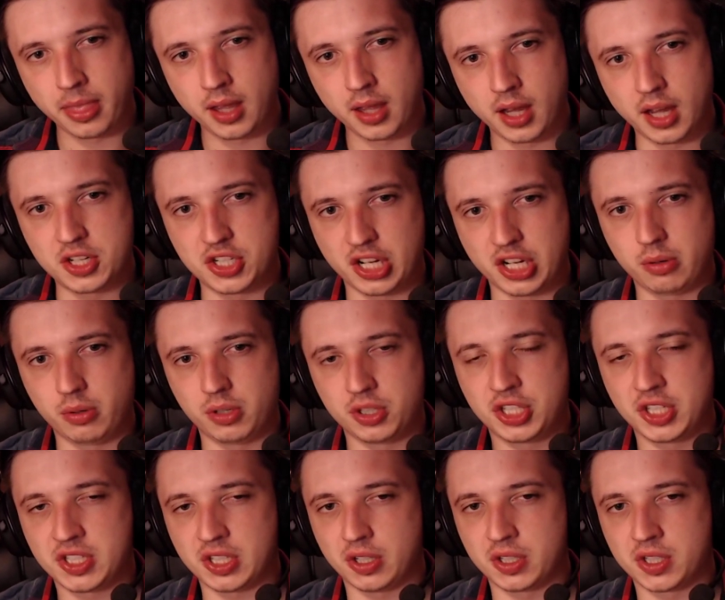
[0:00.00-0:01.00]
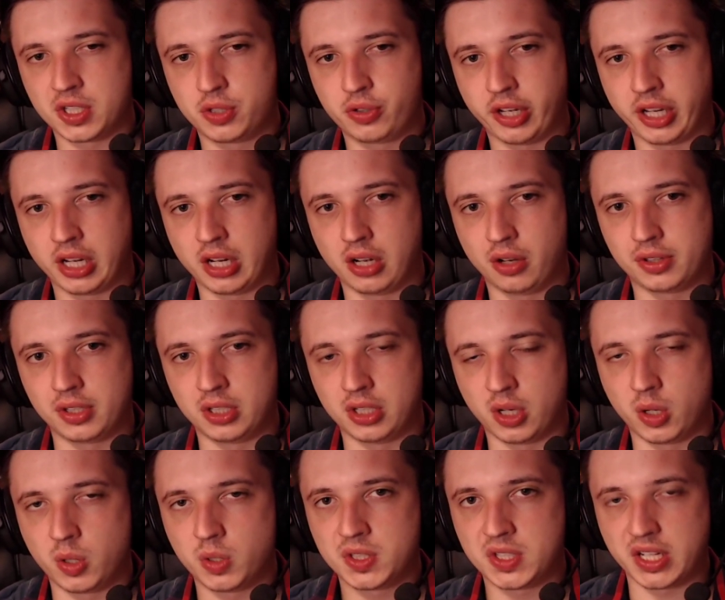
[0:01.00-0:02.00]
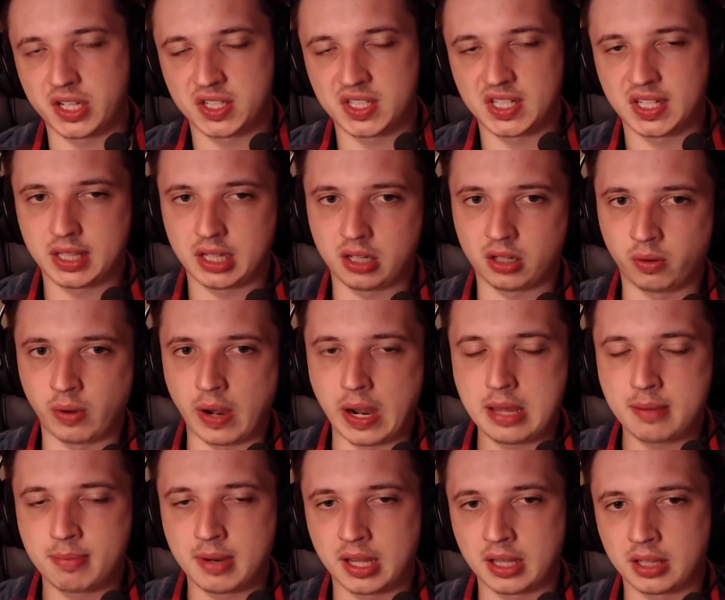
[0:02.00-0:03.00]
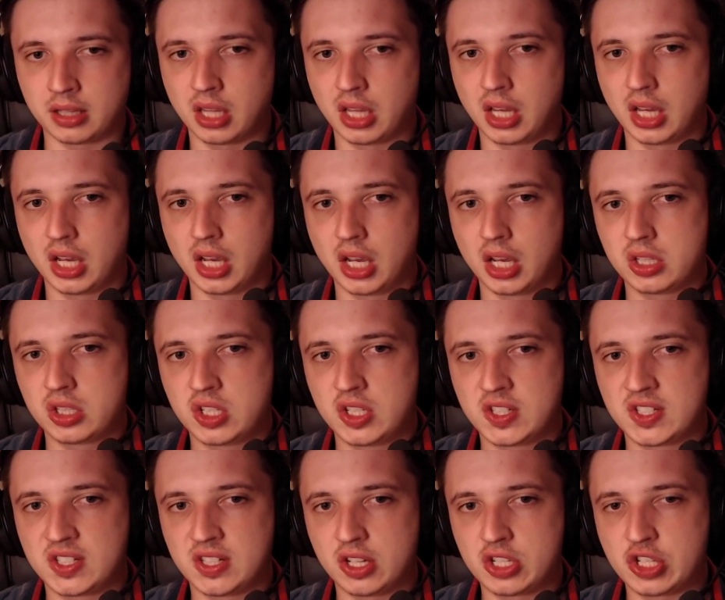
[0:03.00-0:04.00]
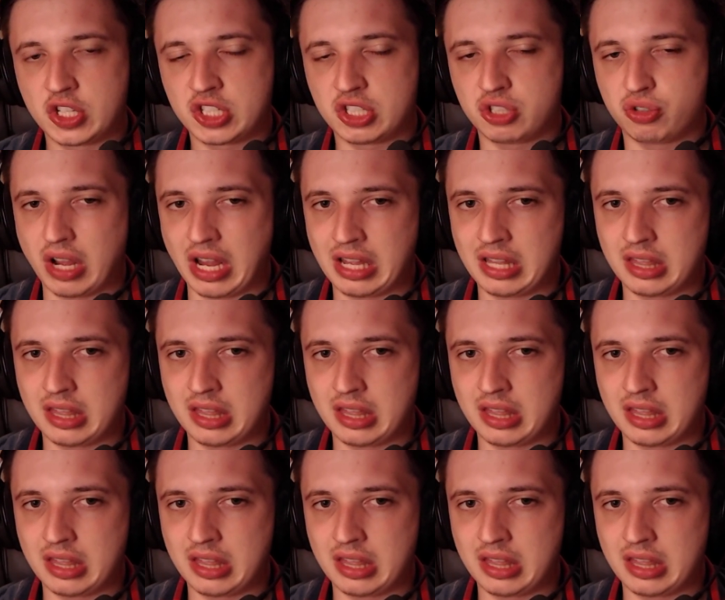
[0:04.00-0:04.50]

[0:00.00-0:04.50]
In general, she's also dragging out the notes. I said that already, but she's not just dragging